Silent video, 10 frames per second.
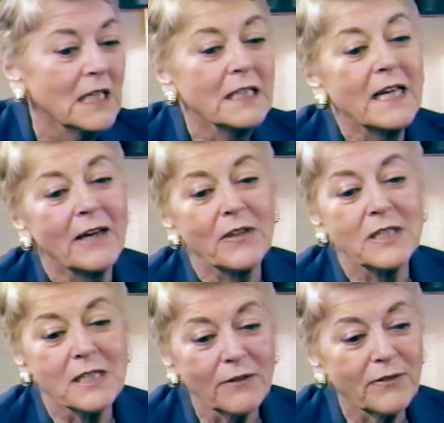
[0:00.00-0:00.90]
Now, the
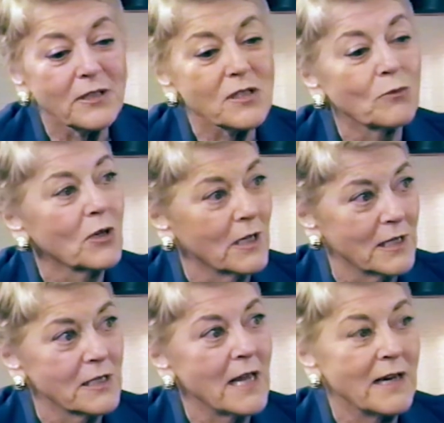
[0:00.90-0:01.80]
difference
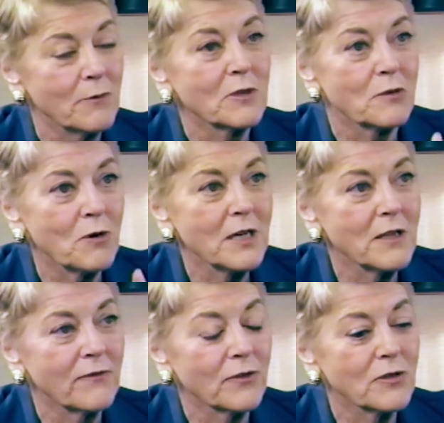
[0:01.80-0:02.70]
was, and it was one of
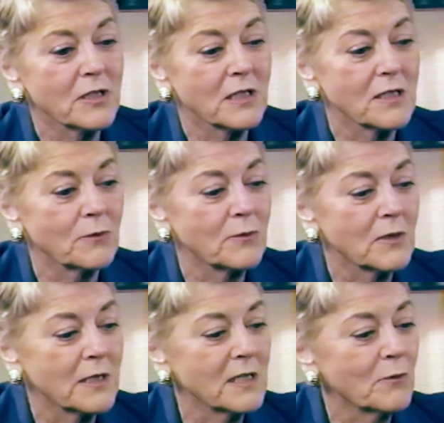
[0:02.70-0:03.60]
the first things that
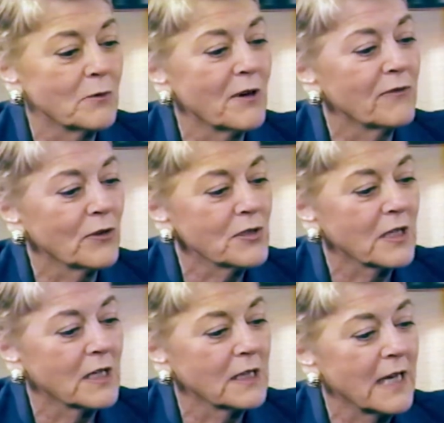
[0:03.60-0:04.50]
they did when we
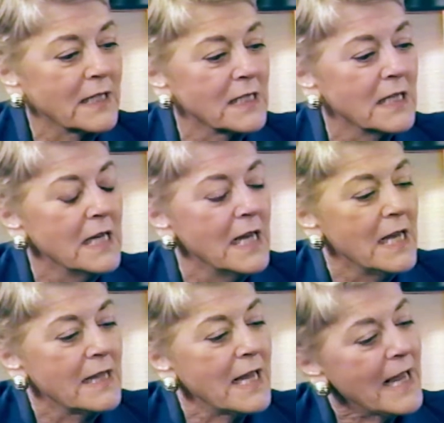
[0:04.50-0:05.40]
first got elected,
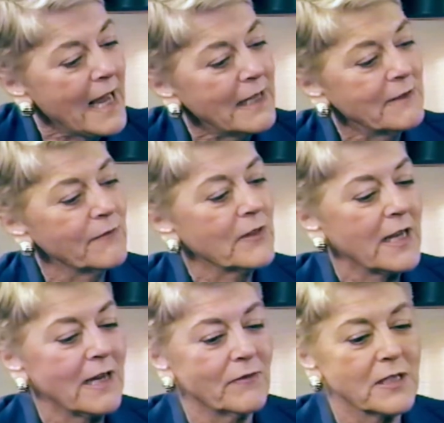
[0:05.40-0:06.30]
they had,
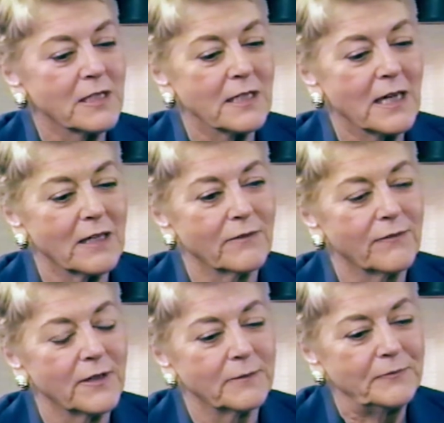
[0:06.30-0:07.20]
they have this kind
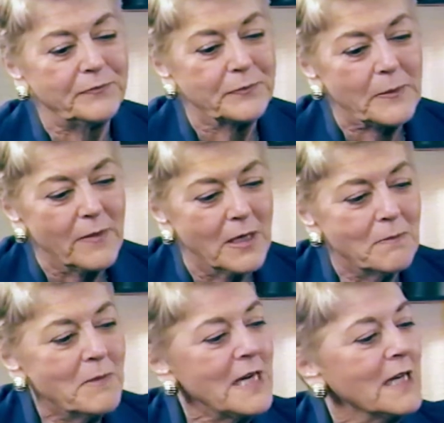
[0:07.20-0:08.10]
of um,
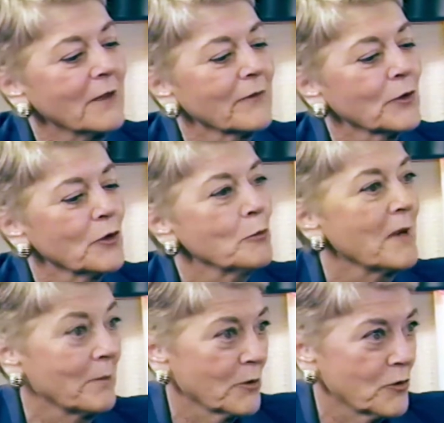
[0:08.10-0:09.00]
meeting for new
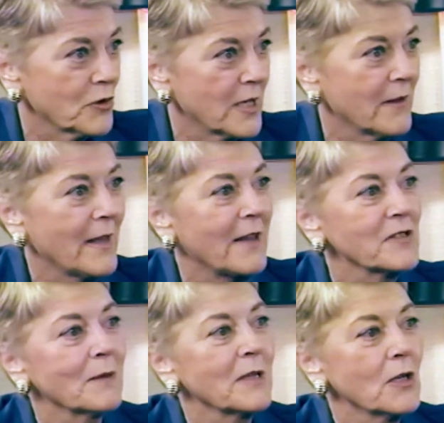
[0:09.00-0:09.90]
members, and they have
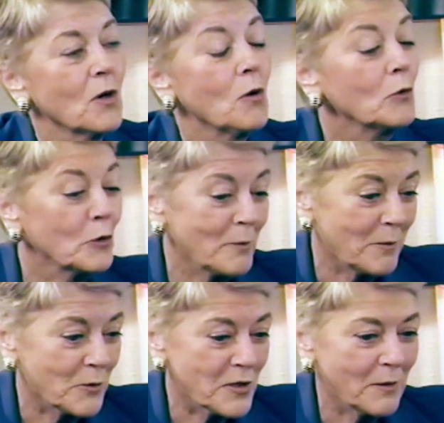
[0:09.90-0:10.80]
some of the older
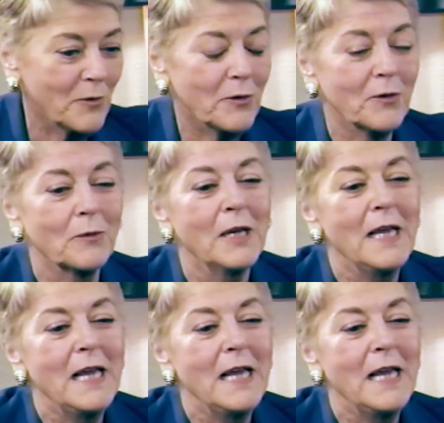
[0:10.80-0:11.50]
members come through.